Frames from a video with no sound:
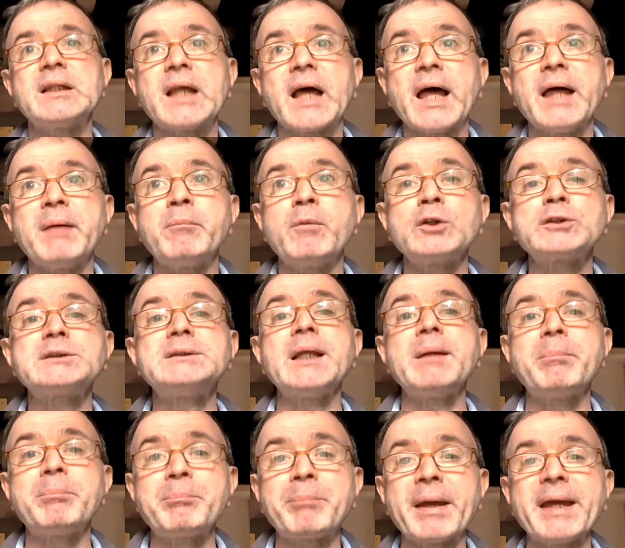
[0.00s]

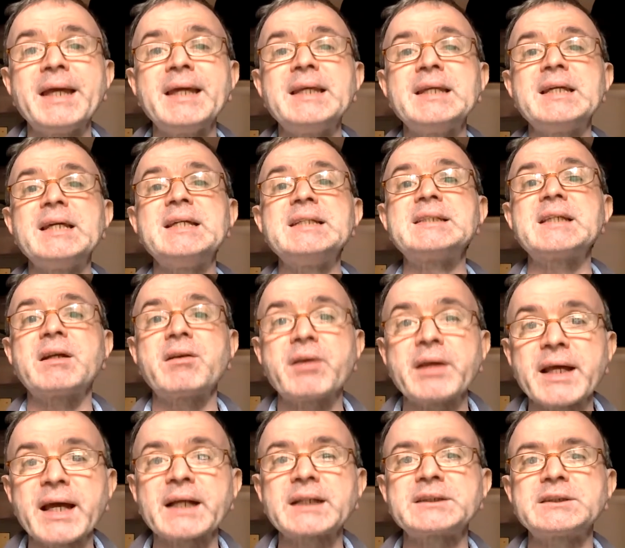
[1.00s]
Emotional pain is a
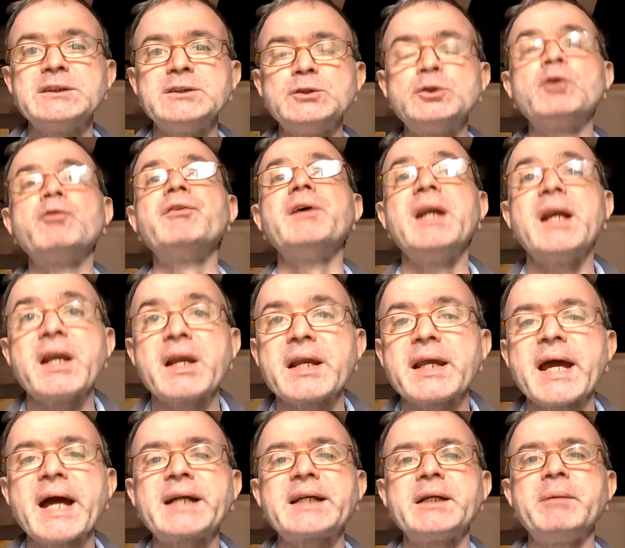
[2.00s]
reaction. You will
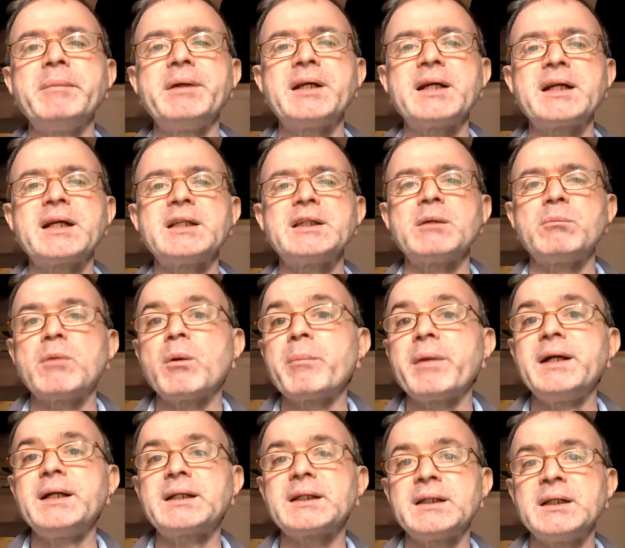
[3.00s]
react immediately the
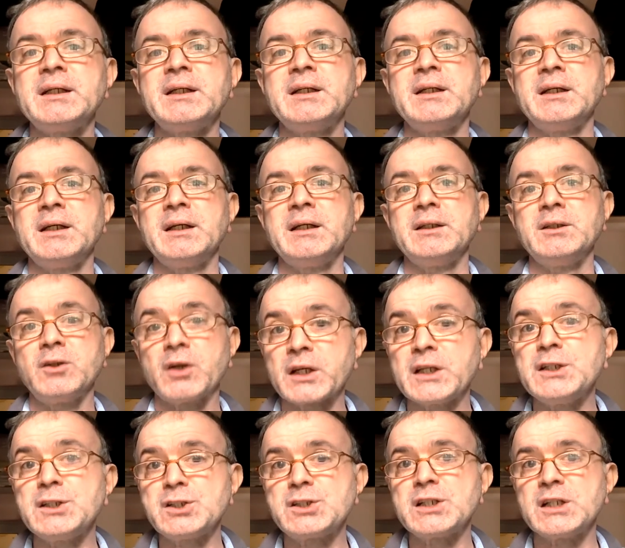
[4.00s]
moment you're
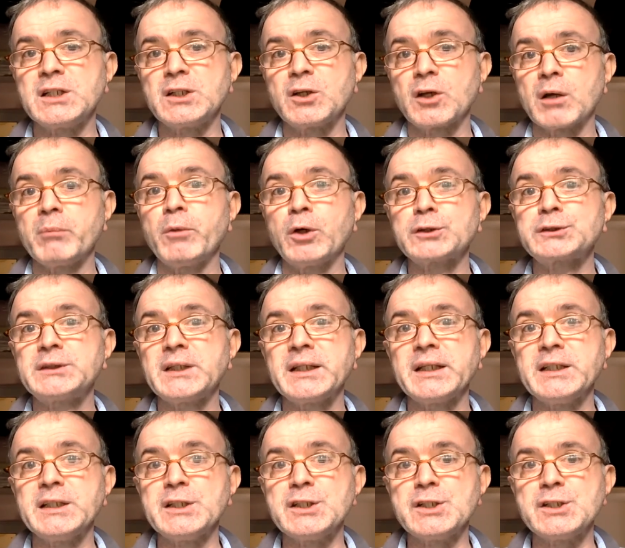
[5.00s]
injured, you're
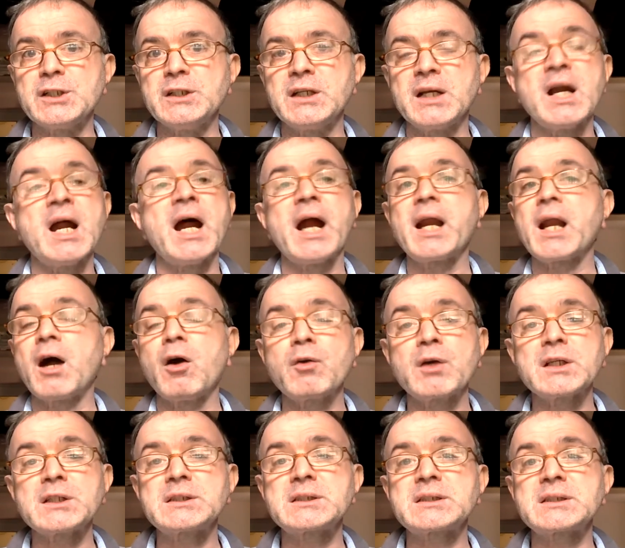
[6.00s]
emotionally injured. And how
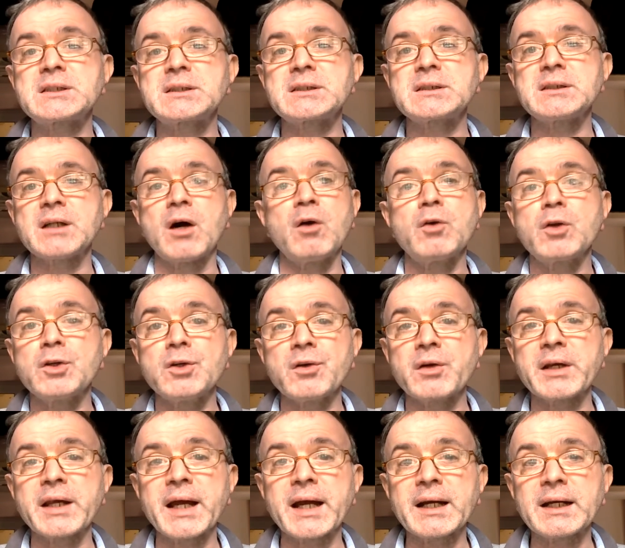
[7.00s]
do you
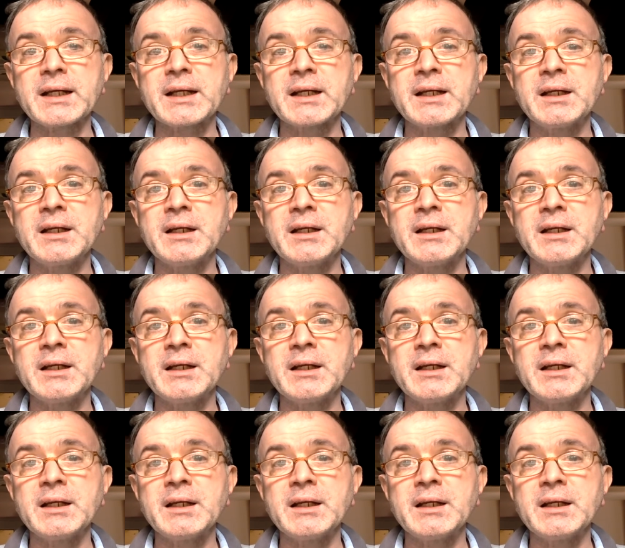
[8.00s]
react?